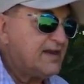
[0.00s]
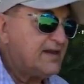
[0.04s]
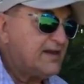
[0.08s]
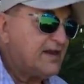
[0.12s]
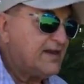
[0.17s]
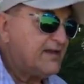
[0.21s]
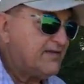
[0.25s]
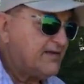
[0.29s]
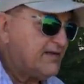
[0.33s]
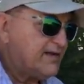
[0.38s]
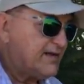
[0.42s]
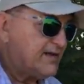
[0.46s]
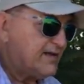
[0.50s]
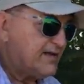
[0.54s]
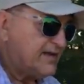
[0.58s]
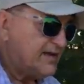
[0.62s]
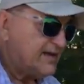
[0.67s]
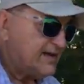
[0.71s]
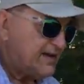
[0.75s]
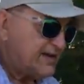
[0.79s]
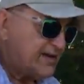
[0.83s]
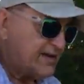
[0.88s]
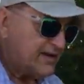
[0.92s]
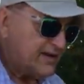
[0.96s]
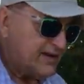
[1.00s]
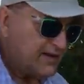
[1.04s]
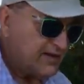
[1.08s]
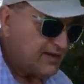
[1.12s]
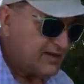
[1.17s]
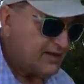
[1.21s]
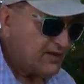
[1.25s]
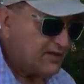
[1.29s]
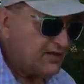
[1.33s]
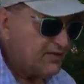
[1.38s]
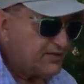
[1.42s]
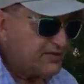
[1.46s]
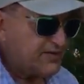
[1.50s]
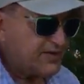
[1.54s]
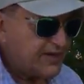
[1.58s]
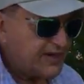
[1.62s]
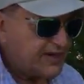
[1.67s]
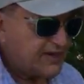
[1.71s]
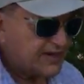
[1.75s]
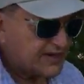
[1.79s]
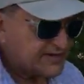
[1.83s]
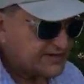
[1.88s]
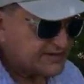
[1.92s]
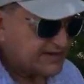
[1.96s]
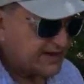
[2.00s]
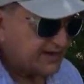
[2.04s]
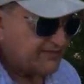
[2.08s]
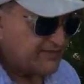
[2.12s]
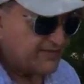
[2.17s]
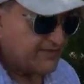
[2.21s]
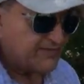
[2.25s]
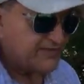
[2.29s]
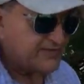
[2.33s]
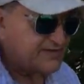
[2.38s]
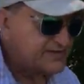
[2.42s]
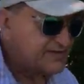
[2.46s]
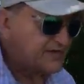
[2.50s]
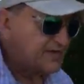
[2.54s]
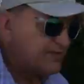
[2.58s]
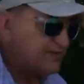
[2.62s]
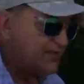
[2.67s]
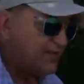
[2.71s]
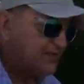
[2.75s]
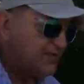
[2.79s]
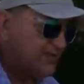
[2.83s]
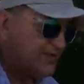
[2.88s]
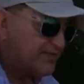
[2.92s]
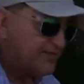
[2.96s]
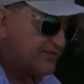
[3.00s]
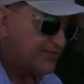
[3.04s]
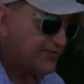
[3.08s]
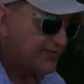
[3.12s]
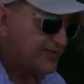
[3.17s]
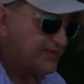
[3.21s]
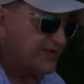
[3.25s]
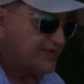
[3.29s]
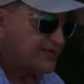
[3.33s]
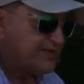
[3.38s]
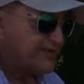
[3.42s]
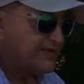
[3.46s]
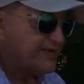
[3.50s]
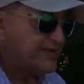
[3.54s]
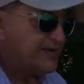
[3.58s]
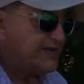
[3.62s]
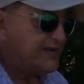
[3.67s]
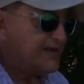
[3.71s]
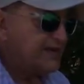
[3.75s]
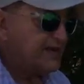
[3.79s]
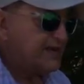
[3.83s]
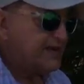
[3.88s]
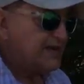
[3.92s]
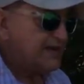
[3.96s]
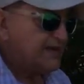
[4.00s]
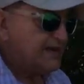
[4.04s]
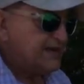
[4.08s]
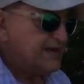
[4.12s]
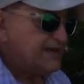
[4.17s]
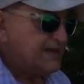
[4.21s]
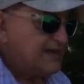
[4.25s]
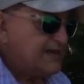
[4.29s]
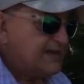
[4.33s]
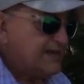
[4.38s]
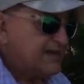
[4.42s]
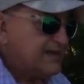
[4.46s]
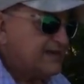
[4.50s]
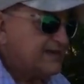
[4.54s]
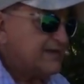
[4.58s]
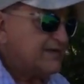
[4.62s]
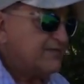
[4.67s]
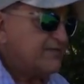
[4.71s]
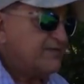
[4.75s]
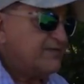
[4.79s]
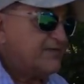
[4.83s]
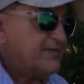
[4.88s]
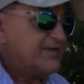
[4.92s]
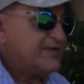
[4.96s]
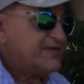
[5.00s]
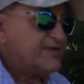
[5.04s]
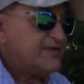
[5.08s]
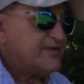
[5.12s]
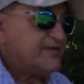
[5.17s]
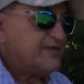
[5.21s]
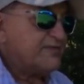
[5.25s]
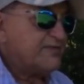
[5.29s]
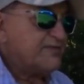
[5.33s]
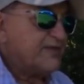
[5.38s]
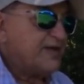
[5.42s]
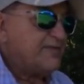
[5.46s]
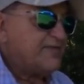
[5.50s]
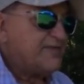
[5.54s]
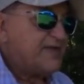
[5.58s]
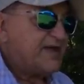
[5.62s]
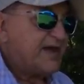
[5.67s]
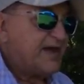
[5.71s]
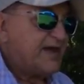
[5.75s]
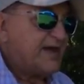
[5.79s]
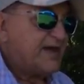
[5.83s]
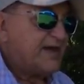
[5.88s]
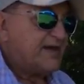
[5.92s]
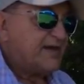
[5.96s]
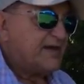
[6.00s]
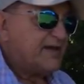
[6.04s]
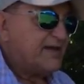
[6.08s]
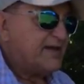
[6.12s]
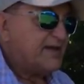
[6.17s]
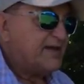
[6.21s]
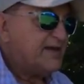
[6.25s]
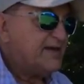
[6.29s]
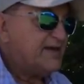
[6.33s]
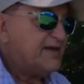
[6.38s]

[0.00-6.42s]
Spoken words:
and including us. I've never seen one before either. And then we went to the reptile